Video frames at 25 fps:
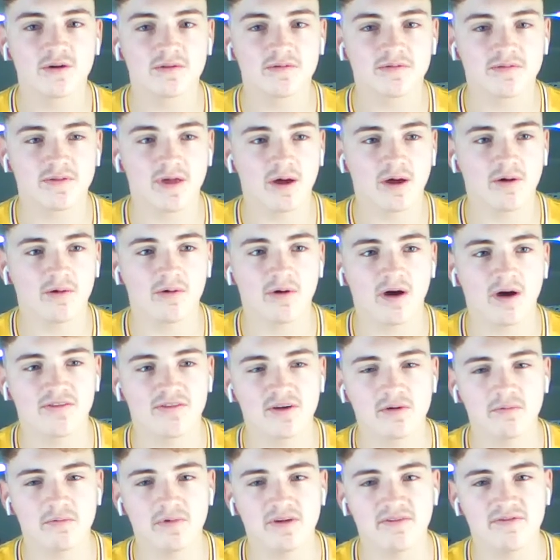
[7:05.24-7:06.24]
Now, I
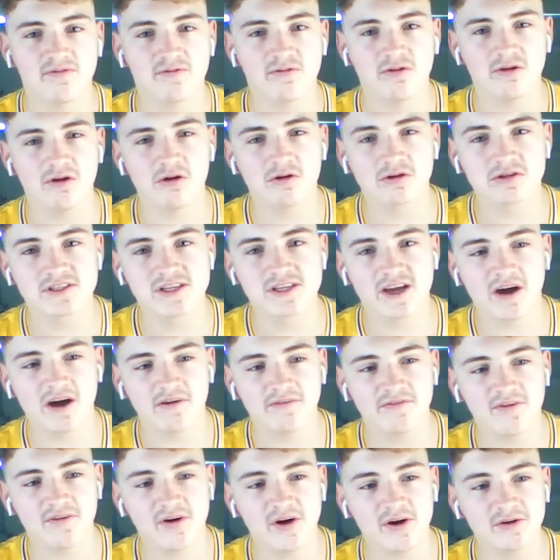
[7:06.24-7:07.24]
think we've lost the
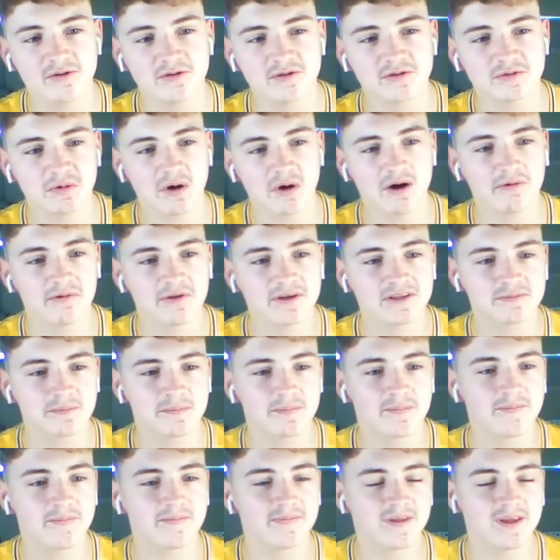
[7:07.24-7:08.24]
cup final as well. It's
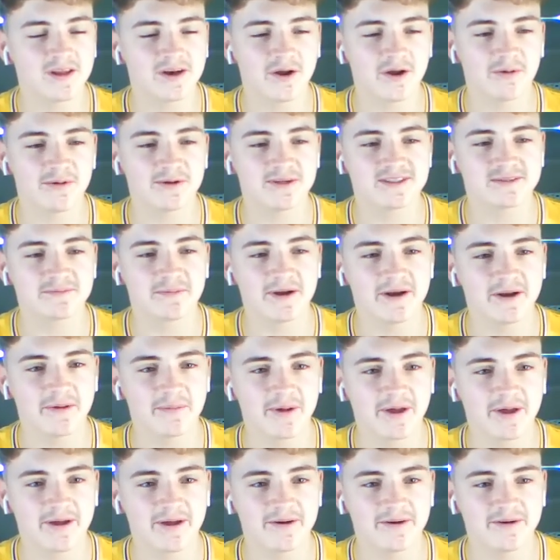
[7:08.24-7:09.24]
been a
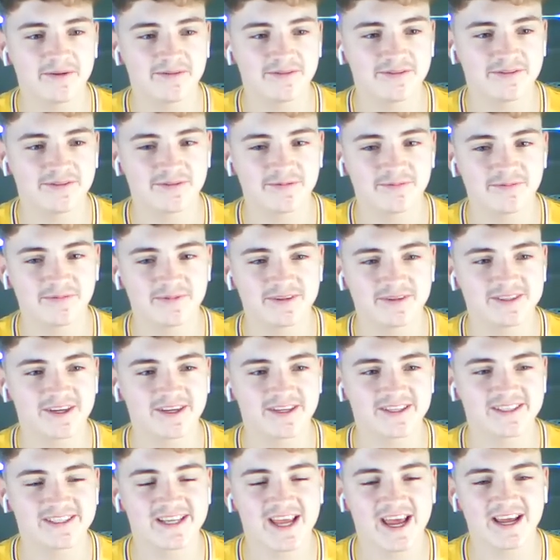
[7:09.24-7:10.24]
bit of
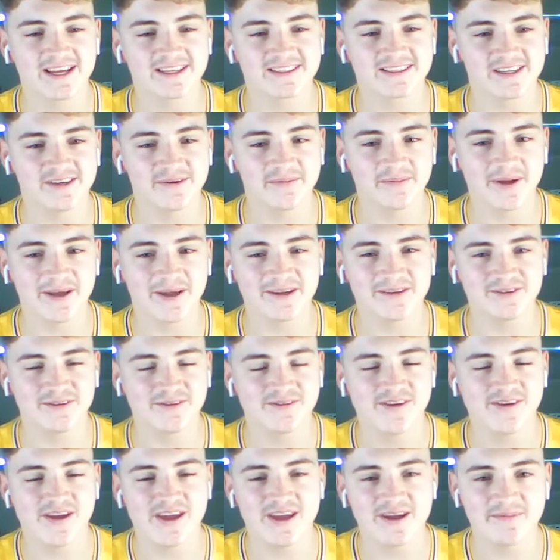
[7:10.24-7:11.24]
success and a bit of
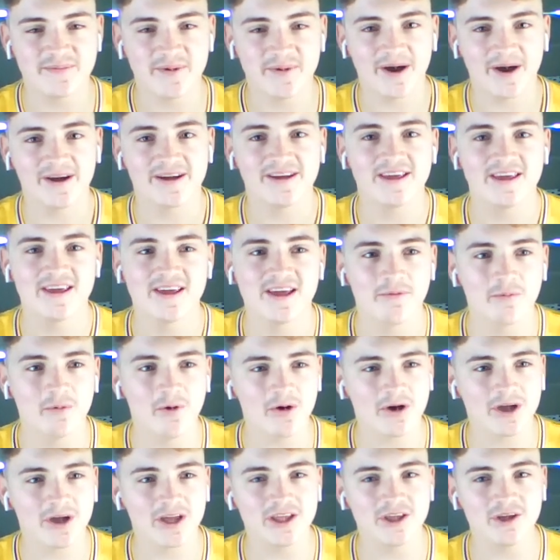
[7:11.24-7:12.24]
defeat. But
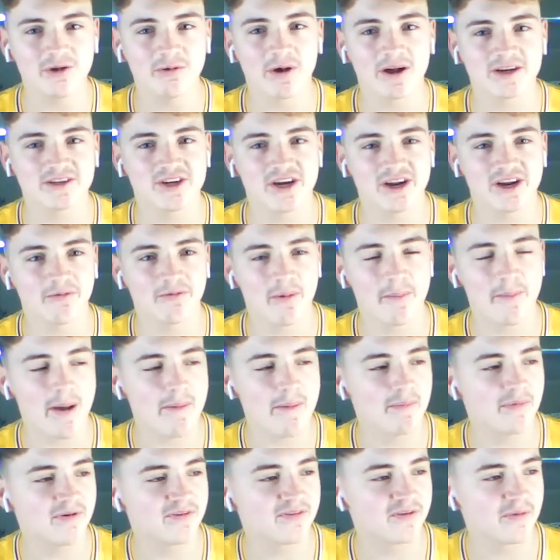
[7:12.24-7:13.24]
what can you actually
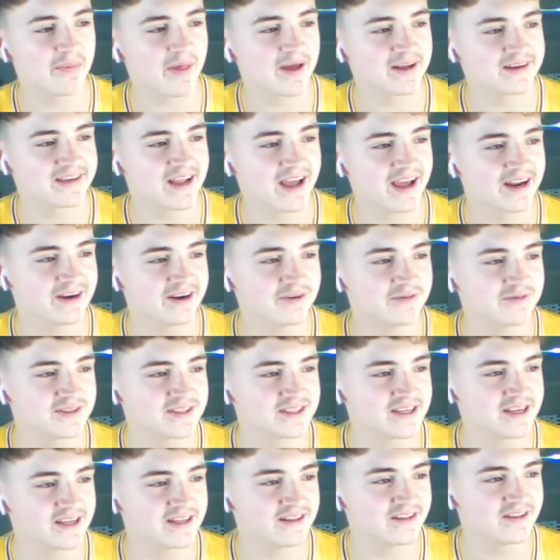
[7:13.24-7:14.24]
remember from that day? And
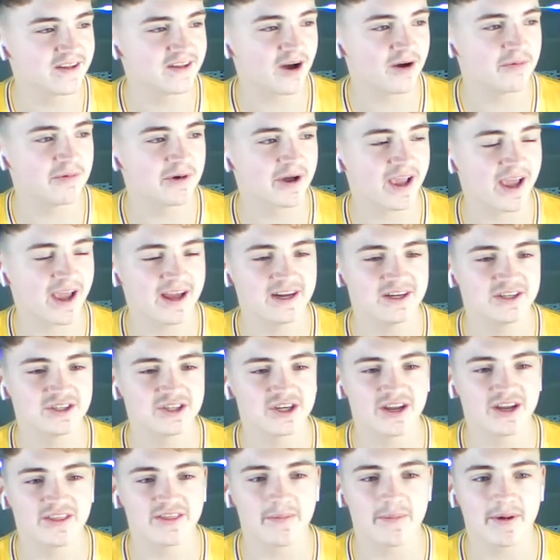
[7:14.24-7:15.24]
obviously the whole
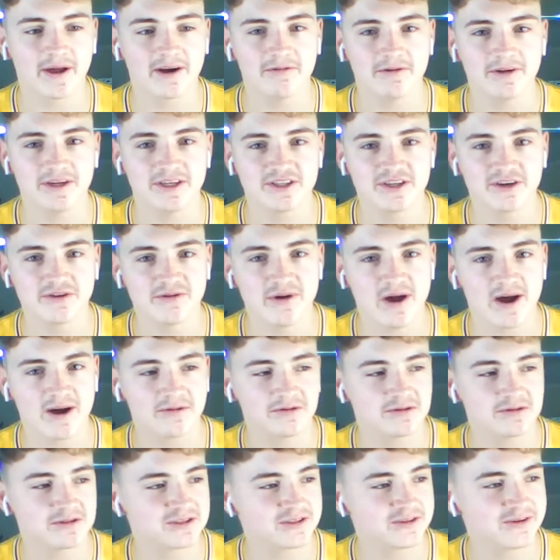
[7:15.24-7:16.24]
occasion and the penalty
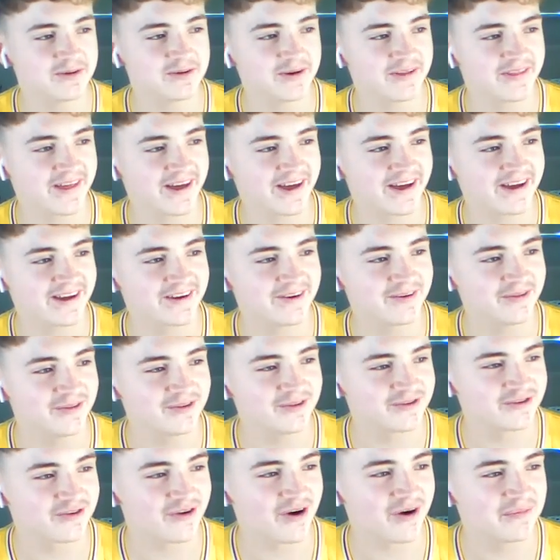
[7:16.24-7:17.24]
shootouts and all of that, all
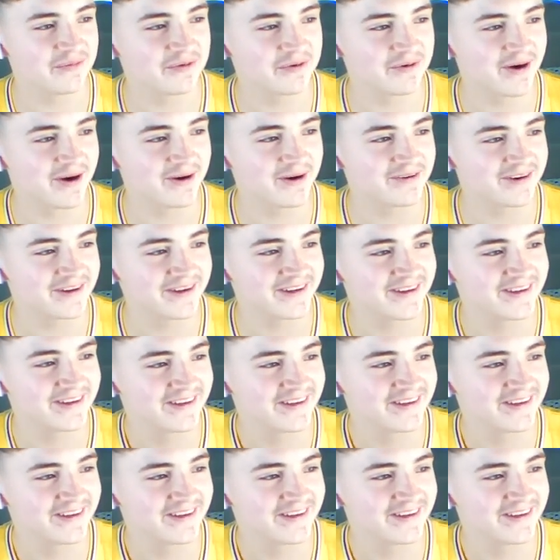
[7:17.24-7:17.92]
the drama around it.